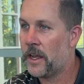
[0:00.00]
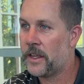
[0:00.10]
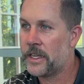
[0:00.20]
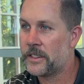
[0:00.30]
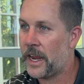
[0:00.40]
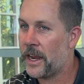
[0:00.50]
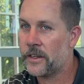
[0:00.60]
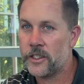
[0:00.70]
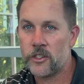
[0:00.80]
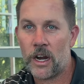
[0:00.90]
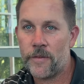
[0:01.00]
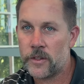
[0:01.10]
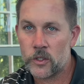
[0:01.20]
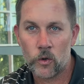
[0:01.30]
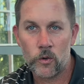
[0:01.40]
His aunt is driving the
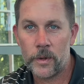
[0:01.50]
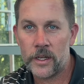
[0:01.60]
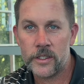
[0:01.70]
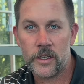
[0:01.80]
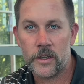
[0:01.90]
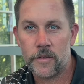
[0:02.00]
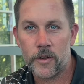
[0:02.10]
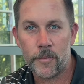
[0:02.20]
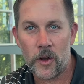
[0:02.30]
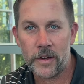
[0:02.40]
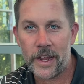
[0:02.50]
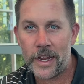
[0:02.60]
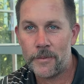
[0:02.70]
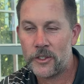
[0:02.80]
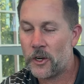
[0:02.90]
school bus to the football
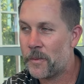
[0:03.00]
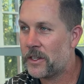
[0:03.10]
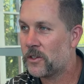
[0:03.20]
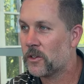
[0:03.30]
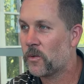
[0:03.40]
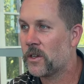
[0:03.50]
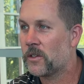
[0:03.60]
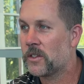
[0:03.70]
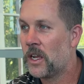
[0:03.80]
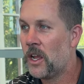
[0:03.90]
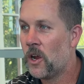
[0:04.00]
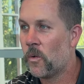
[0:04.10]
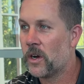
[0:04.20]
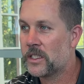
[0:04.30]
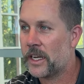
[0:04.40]
games, So it's one of those
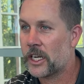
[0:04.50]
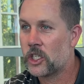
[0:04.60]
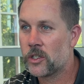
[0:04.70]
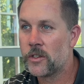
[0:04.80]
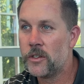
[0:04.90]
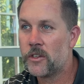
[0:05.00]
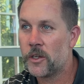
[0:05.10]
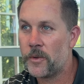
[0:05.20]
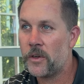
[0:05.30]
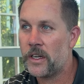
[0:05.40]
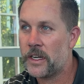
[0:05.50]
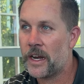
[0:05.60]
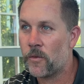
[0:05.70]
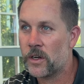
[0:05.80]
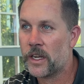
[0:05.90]
where it's like a true community and
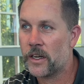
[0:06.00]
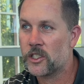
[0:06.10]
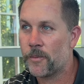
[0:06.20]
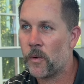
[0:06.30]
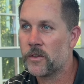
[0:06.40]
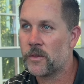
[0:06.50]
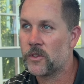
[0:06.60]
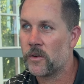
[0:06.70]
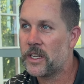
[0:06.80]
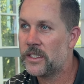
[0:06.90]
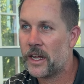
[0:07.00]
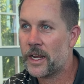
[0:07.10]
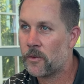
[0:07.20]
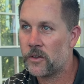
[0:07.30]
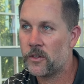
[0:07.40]
everyone kind of supports him. So he's not
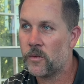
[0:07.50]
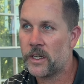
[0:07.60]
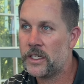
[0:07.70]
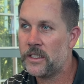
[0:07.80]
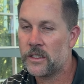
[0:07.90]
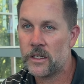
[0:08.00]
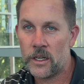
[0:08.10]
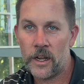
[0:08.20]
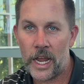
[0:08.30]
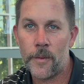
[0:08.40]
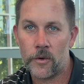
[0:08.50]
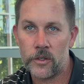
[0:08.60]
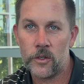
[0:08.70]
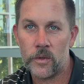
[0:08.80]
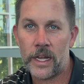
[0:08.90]
able to do what he's able to
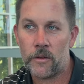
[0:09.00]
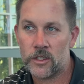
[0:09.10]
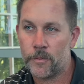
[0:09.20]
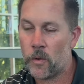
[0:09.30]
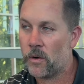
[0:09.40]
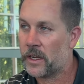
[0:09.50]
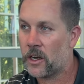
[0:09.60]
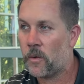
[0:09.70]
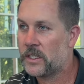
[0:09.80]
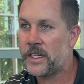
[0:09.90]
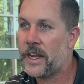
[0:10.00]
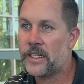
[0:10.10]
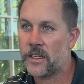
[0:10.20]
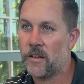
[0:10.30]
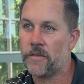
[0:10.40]
do without support. Like it always
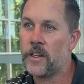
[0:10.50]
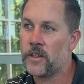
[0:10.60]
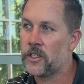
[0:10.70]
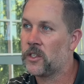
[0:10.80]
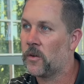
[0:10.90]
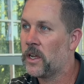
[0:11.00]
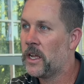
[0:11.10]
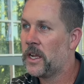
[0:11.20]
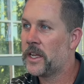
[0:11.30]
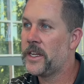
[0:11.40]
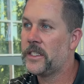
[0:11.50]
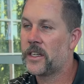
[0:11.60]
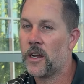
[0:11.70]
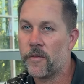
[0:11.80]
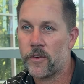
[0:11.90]
takes a village. So he's
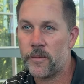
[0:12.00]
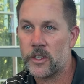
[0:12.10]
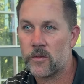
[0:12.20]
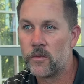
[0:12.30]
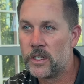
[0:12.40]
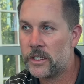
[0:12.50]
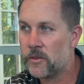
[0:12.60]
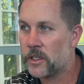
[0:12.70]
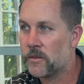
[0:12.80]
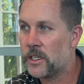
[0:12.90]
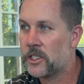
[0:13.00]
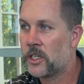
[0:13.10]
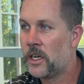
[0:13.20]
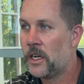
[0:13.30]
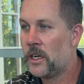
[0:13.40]
come from this really, really rich
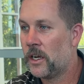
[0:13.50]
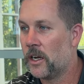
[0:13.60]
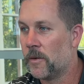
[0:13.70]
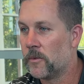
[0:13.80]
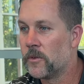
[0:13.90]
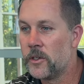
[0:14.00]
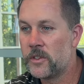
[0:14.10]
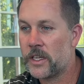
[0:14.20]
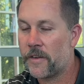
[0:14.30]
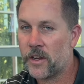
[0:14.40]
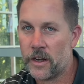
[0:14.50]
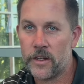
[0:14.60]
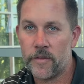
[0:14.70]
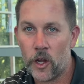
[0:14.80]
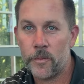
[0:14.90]
roots that have kind of
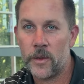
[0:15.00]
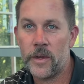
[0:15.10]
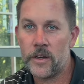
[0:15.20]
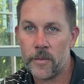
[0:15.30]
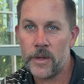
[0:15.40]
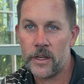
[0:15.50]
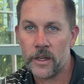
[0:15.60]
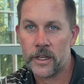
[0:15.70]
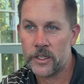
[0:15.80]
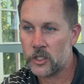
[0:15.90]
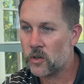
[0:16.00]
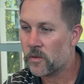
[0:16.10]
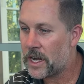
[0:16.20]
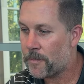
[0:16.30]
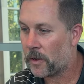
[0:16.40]
developed him into being like this
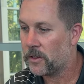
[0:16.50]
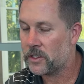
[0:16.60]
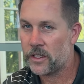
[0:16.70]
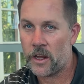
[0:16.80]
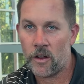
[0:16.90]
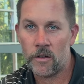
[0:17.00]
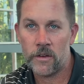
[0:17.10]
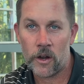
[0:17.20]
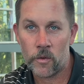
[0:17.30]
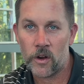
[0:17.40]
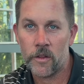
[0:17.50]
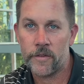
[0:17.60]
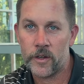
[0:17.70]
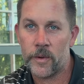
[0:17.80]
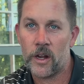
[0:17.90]
great person, not only on the
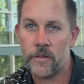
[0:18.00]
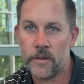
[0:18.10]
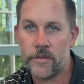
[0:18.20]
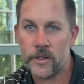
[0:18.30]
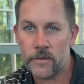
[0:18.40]
field but off the field.